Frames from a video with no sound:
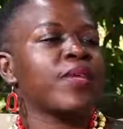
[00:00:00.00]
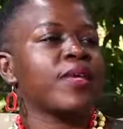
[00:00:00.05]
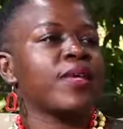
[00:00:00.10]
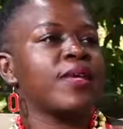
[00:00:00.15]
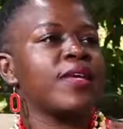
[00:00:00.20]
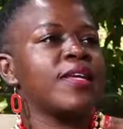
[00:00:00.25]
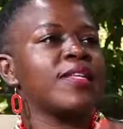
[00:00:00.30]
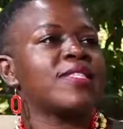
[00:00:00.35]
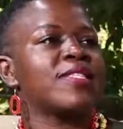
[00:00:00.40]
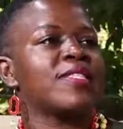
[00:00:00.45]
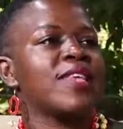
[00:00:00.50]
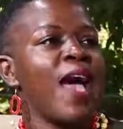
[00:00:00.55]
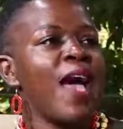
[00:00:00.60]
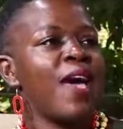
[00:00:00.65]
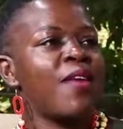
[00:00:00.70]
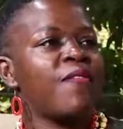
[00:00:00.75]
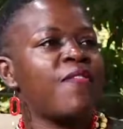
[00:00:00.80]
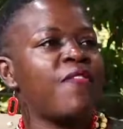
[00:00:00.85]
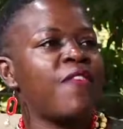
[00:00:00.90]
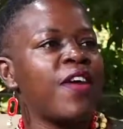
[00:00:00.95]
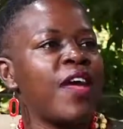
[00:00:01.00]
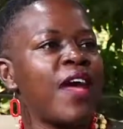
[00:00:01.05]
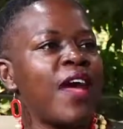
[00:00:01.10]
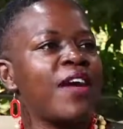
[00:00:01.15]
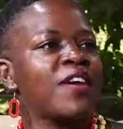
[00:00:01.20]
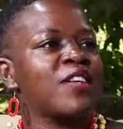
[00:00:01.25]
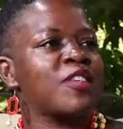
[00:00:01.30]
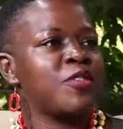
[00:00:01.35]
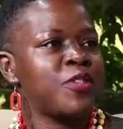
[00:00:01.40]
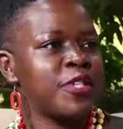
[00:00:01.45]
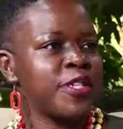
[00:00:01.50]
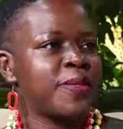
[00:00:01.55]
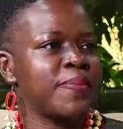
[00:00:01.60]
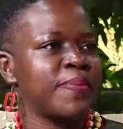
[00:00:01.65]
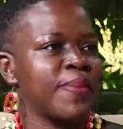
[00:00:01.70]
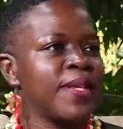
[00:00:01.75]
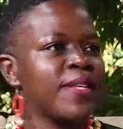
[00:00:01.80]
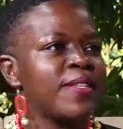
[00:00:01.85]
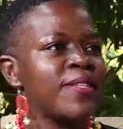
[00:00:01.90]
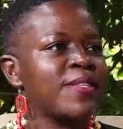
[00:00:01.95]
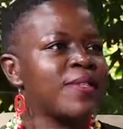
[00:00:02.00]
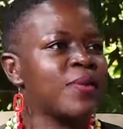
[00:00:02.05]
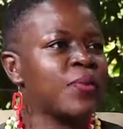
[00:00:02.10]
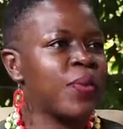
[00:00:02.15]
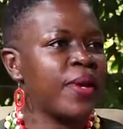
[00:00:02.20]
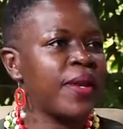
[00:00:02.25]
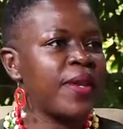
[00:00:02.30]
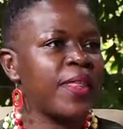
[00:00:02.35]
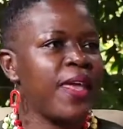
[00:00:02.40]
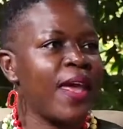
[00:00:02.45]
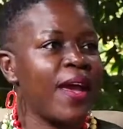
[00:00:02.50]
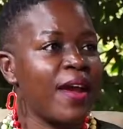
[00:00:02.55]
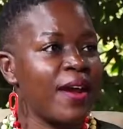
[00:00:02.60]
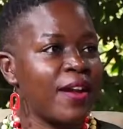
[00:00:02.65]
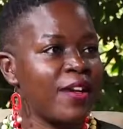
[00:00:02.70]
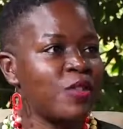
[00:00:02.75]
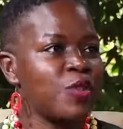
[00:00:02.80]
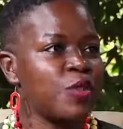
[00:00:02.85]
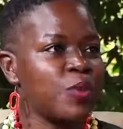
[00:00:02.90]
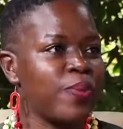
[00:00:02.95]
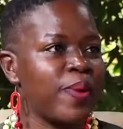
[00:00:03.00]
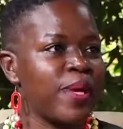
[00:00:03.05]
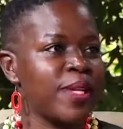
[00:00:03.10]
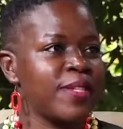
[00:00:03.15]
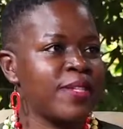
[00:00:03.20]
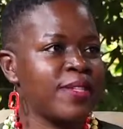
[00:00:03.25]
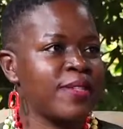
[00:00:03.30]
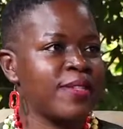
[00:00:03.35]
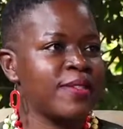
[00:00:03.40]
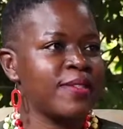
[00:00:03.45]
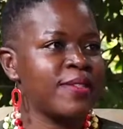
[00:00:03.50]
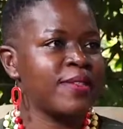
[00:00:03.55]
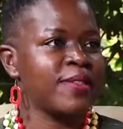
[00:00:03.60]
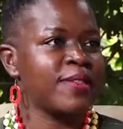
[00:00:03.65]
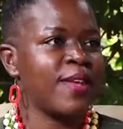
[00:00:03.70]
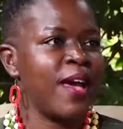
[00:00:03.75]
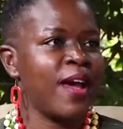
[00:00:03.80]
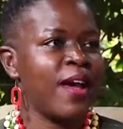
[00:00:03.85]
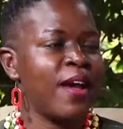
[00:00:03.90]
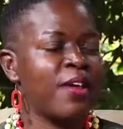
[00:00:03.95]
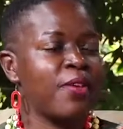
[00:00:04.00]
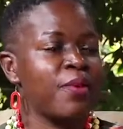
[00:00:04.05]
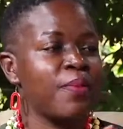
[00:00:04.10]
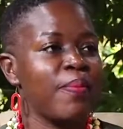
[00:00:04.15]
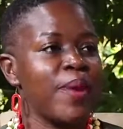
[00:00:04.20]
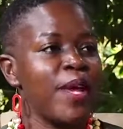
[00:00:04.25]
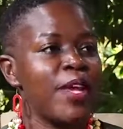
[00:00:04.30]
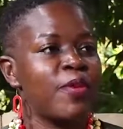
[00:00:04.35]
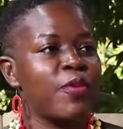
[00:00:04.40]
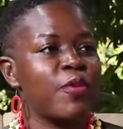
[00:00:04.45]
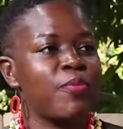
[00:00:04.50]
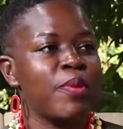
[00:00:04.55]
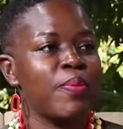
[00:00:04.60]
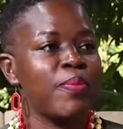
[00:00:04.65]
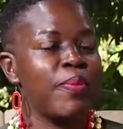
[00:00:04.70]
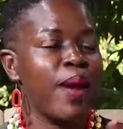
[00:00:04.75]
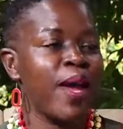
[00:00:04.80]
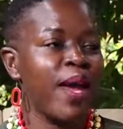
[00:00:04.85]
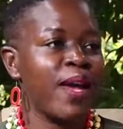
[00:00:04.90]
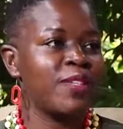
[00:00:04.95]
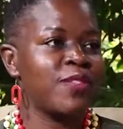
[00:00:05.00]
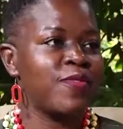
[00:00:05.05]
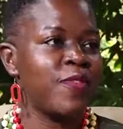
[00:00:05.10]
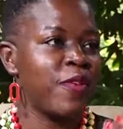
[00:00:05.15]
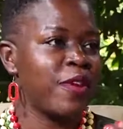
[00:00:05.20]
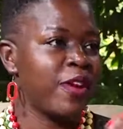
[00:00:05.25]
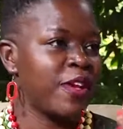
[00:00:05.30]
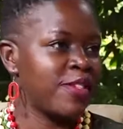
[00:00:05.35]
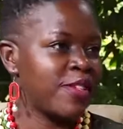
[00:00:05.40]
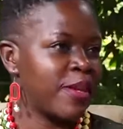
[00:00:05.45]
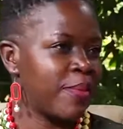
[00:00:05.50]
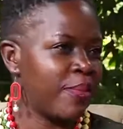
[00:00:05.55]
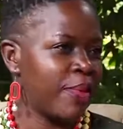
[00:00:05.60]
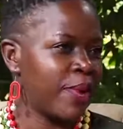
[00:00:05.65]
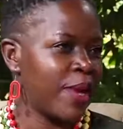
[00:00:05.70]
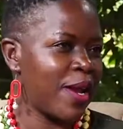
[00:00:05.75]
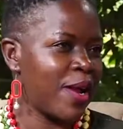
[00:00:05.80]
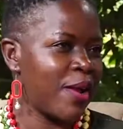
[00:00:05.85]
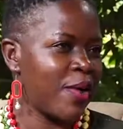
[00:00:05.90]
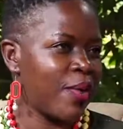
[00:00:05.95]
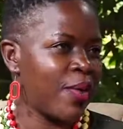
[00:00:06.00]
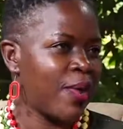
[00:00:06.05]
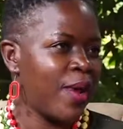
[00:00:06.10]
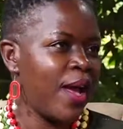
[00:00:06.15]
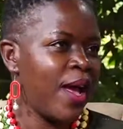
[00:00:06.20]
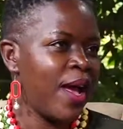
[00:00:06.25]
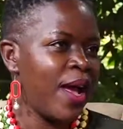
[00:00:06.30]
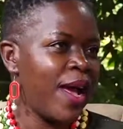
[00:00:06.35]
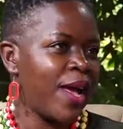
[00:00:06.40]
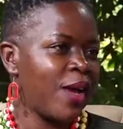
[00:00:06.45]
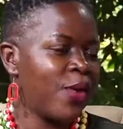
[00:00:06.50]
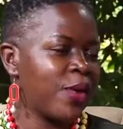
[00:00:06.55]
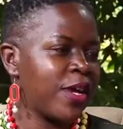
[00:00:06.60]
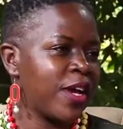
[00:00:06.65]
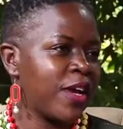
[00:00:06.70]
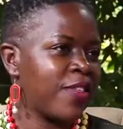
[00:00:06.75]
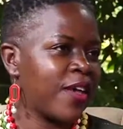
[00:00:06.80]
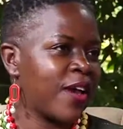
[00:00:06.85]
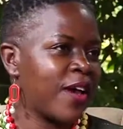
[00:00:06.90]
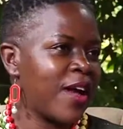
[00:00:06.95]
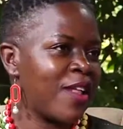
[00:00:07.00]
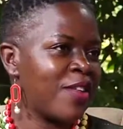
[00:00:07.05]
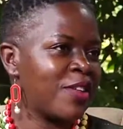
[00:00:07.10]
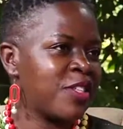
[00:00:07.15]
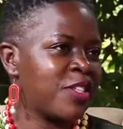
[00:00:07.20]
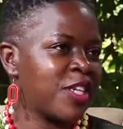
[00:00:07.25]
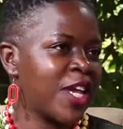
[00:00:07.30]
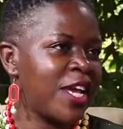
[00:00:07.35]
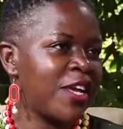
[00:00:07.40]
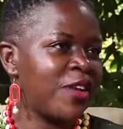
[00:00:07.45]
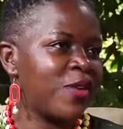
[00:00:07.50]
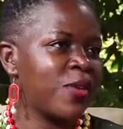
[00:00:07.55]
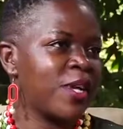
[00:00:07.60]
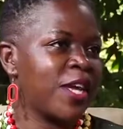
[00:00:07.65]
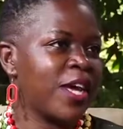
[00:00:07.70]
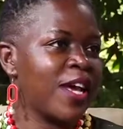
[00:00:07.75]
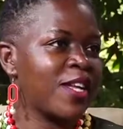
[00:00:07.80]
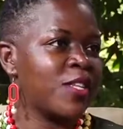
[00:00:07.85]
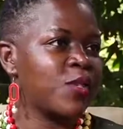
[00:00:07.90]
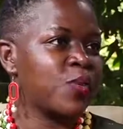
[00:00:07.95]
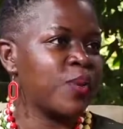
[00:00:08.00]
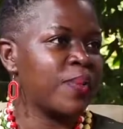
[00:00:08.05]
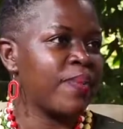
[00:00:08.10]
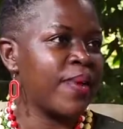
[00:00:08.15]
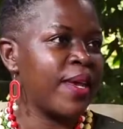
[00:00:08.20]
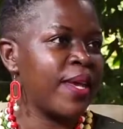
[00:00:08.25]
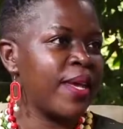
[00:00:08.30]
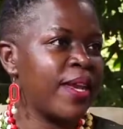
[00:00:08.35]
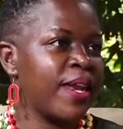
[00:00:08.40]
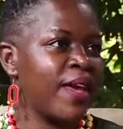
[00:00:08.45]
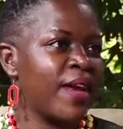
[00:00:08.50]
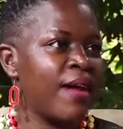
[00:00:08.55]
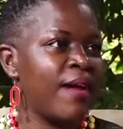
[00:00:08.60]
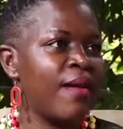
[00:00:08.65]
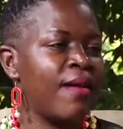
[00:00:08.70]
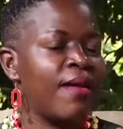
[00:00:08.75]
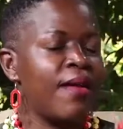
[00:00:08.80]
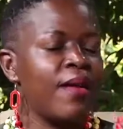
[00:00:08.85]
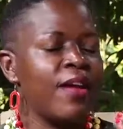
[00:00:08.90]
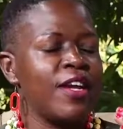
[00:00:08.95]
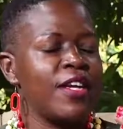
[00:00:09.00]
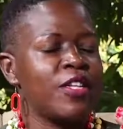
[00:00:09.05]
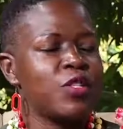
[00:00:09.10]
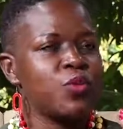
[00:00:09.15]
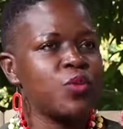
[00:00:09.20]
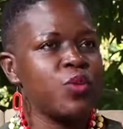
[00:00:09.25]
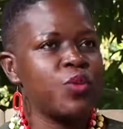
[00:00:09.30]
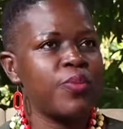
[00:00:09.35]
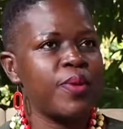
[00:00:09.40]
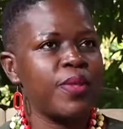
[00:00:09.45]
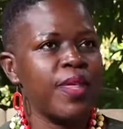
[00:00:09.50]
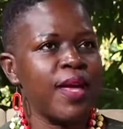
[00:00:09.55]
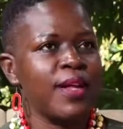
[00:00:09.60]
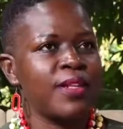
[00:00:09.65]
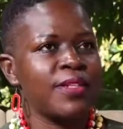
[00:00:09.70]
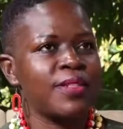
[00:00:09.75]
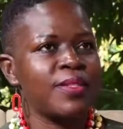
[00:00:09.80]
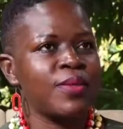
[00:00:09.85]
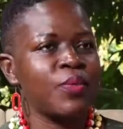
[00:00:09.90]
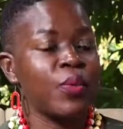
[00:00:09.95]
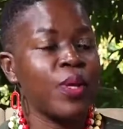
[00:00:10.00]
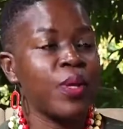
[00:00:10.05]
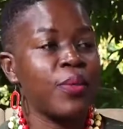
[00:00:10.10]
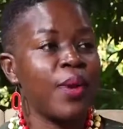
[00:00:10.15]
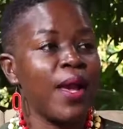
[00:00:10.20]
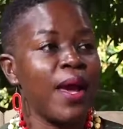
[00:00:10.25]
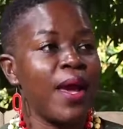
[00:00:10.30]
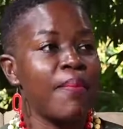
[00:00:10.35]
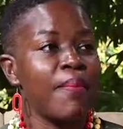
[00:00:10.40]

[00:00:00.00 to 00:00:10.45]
it's unfair treatment when there are two parties. Your mate could be biased, for example, now looking at the girl child, looking at women. It could be that when we are